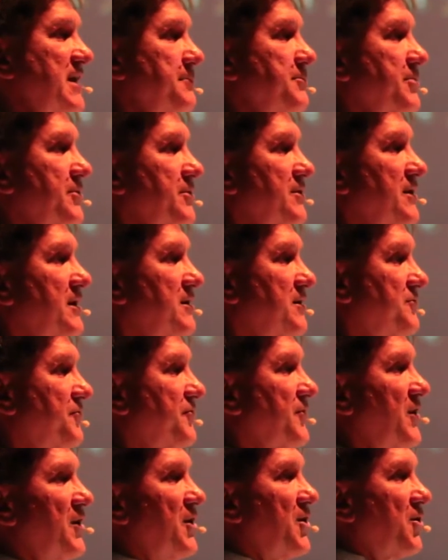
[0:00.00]
number
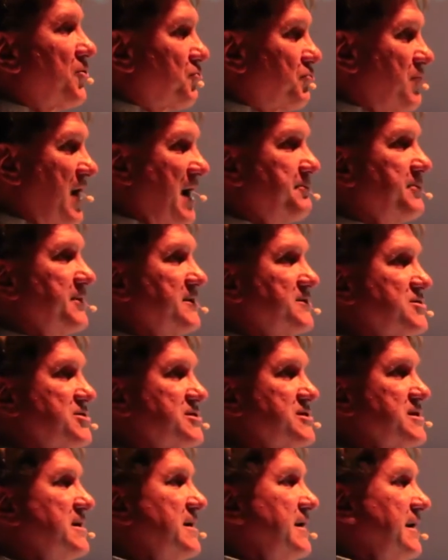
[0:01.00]
of
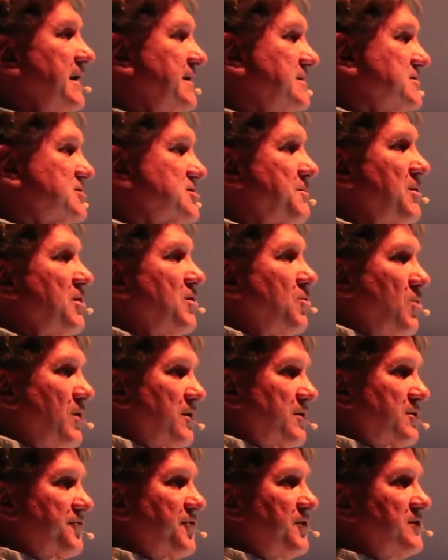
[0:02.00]
rapids and small
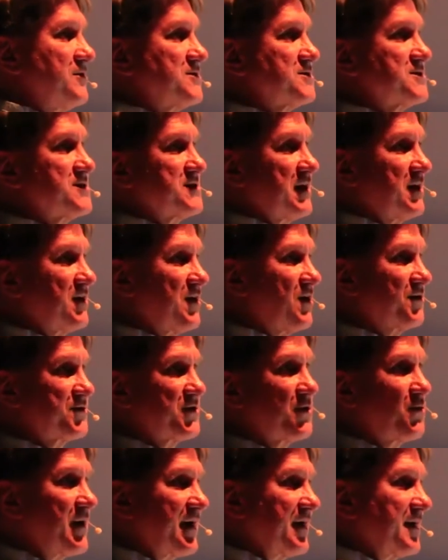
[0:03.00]
waterfalls along
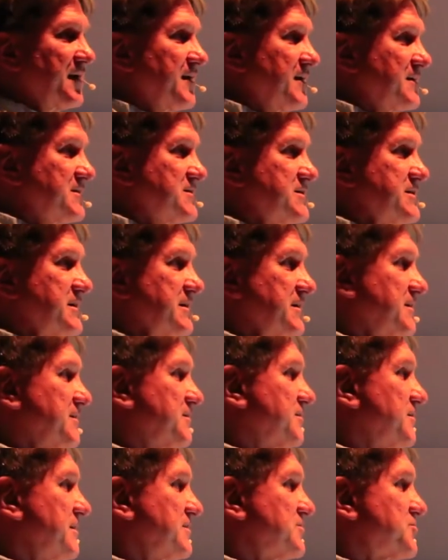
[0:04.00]
the way. It's,
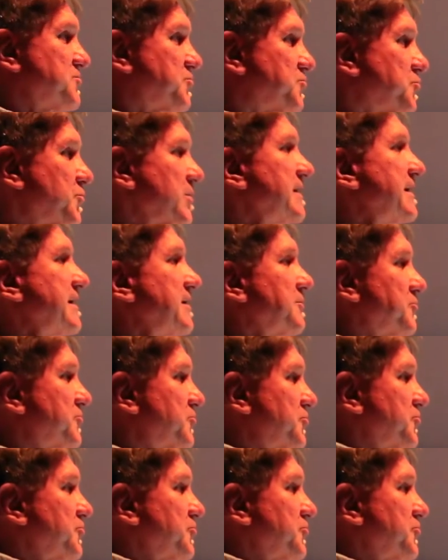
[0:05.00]
uh, it's really,